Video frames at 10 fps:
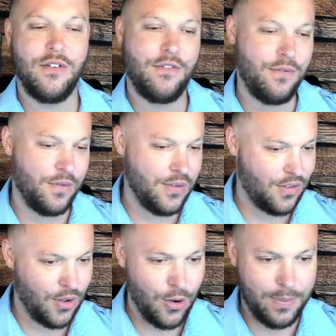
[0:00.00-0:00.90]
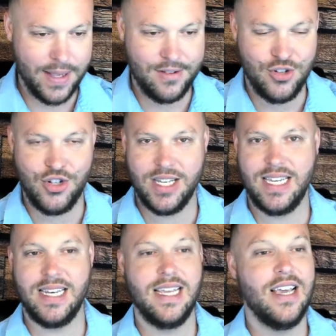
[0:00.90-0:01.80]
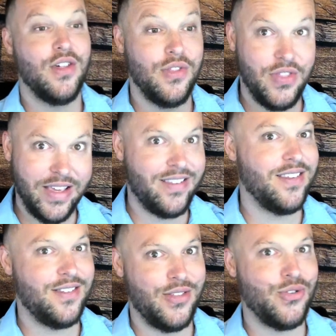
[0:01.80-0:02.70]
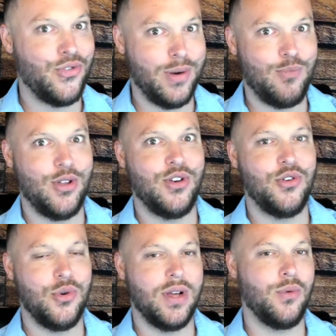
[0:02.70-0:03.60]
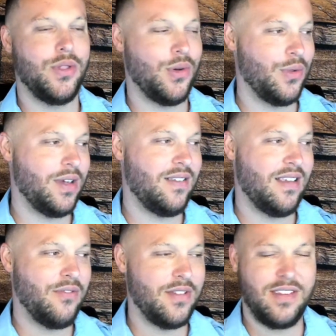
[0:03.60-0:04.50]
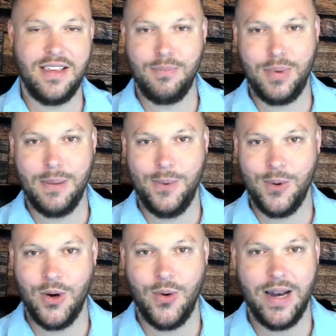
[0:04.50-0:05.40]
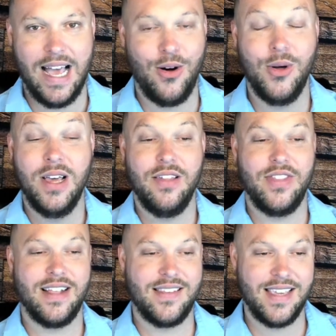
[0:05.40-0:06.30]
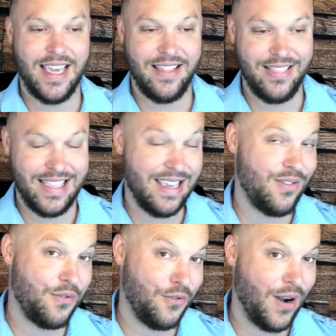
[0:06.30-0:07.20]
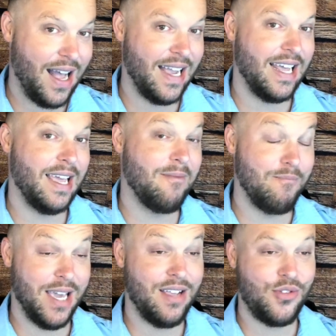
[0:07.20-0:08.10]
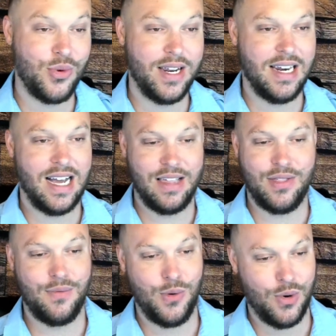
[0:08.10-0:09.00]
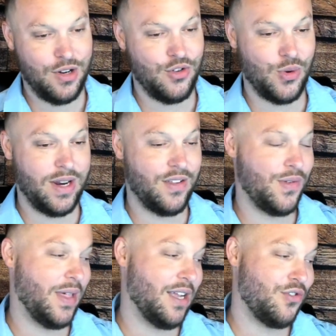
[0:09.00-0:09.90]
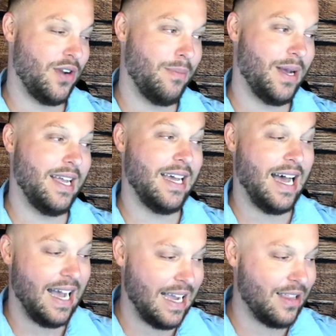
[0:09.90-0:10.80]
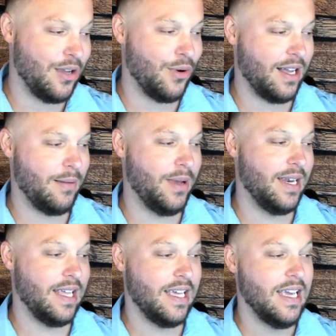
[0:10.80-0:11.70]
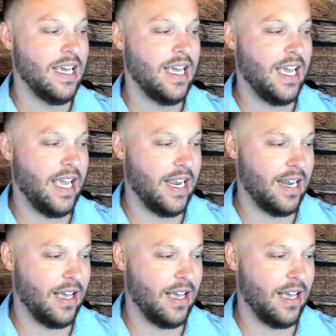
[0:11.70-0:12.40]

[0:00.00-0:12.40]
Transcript: slow pitch jigging. This is the trip to do it with only 17 people going out. That's again this Friday, May 29th. If you want to join us for that trip, I'd highly recommend it. And uh,